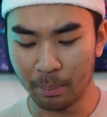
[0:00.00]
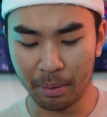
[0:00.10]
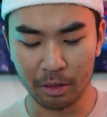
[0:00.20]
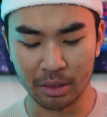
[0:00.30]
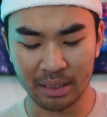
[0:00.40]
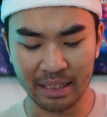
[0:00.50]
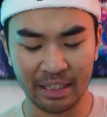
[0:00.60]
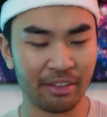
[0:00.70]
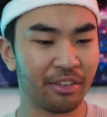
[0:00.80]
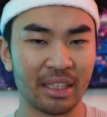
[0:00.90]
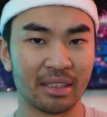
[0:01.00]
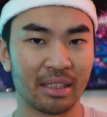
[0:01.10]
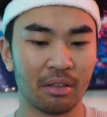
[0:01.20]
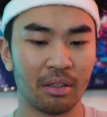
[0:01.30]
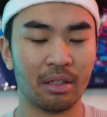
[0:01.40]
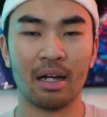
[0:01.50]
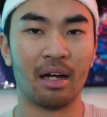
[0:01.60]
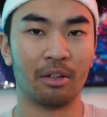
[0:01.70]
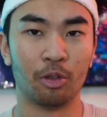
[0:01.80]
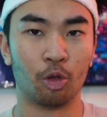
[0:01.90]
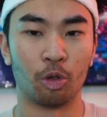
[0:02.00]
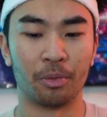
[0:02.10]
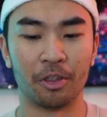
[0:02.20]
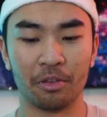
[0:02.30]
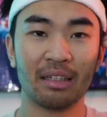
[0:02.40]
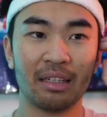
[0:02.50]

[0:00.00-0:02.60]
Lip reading: perceived as not normal.